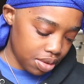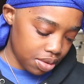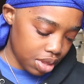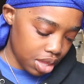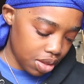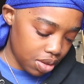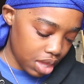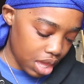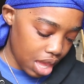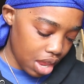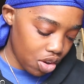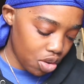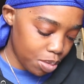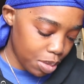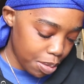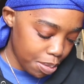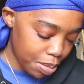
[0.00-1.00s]
Okay. I
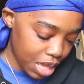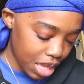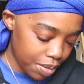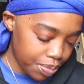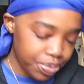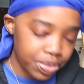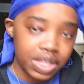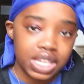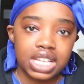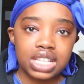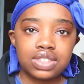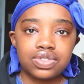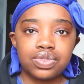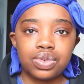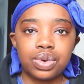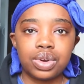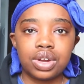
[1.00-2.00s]
remember.
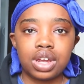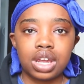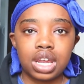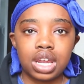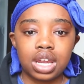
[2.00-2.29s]
It's for.